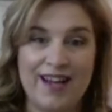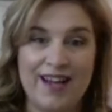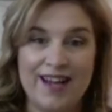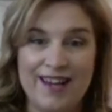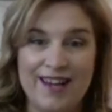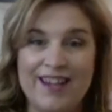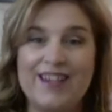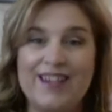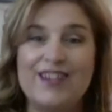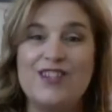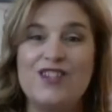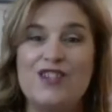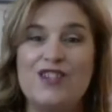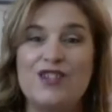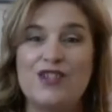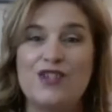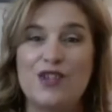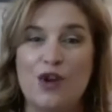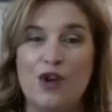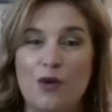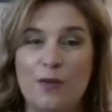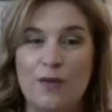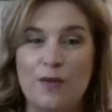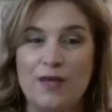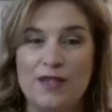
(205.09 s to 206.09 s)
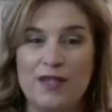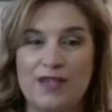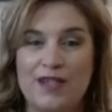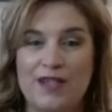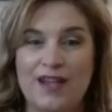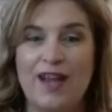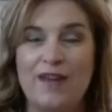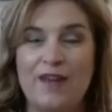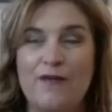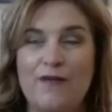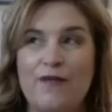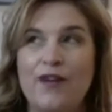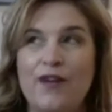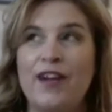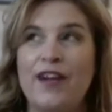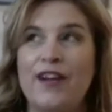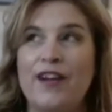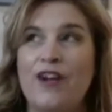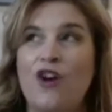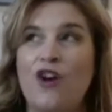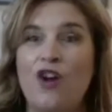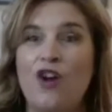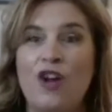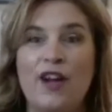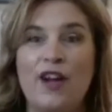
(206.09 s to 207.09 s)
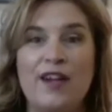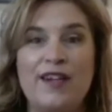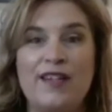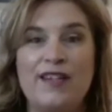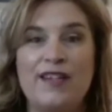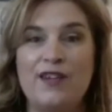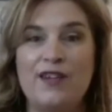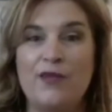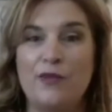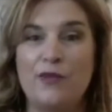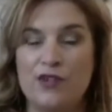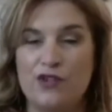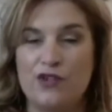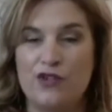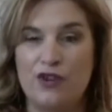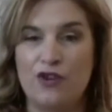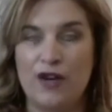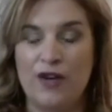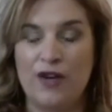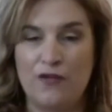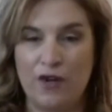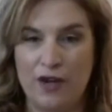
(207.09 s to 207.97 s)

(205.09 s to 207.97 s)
It is so busy. I felt like all I did was drive.